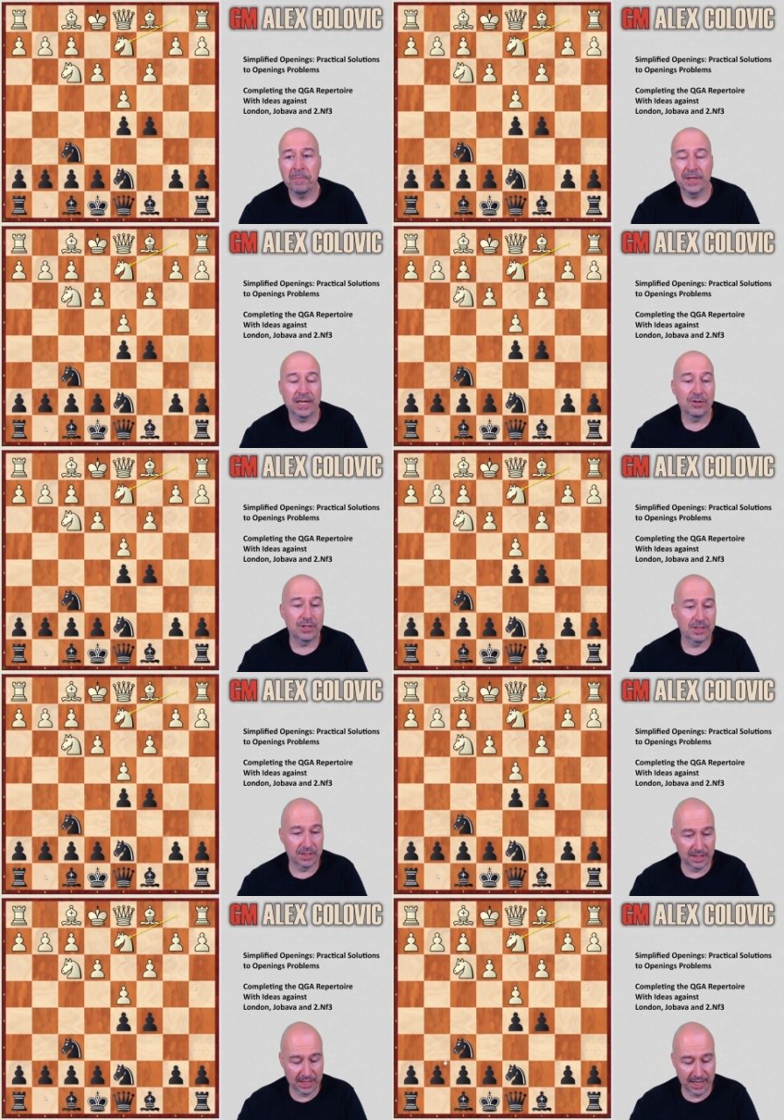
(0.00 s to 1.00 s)
And now
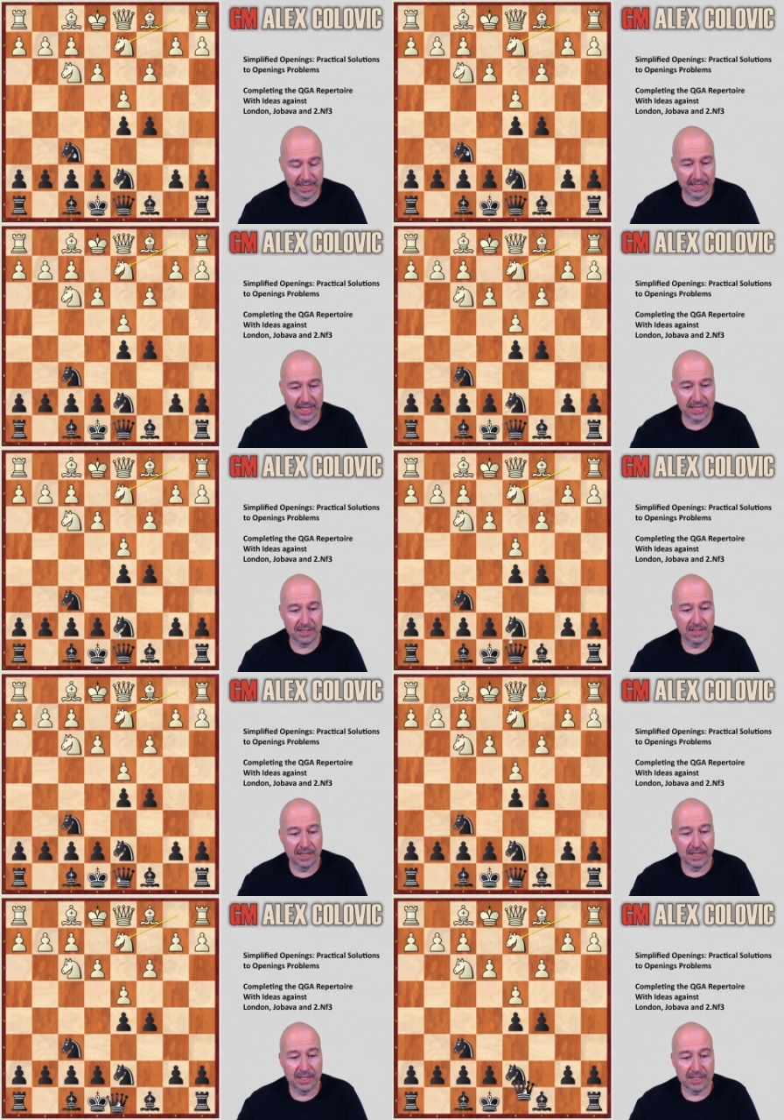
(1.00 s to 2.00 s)
the line I like
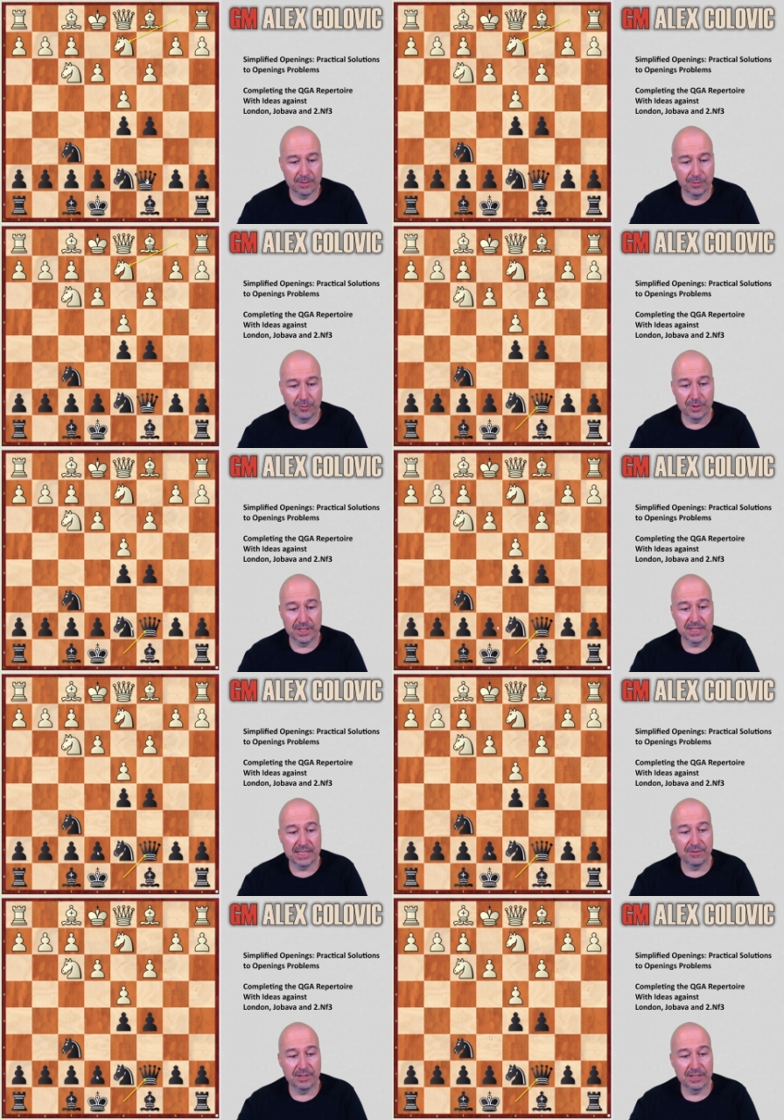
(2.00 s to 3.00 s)
is the move queen
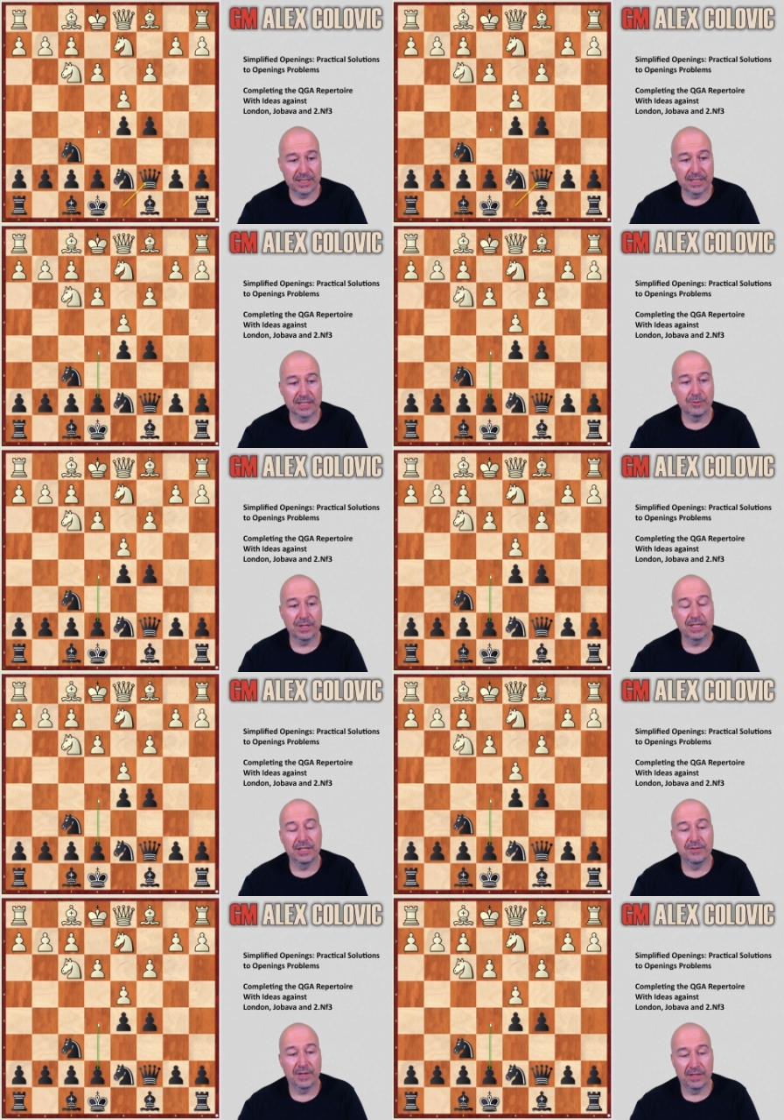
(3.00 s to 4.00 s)
c7, intending quick
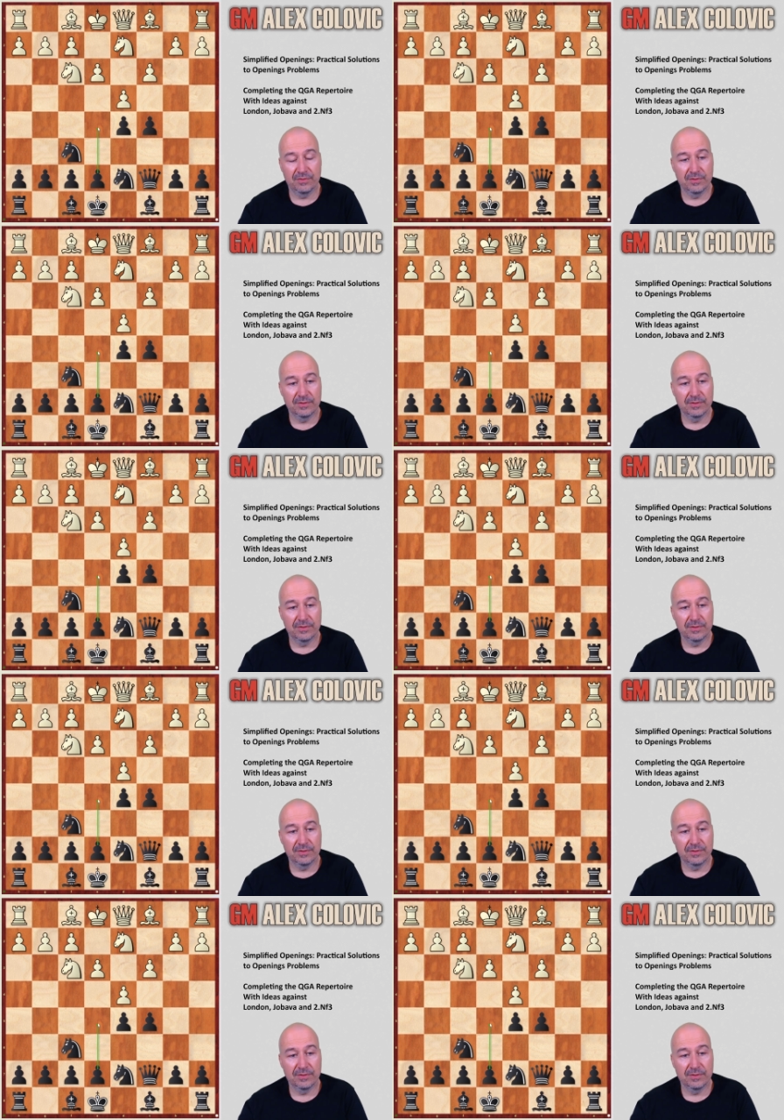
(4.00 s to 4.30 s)
e5.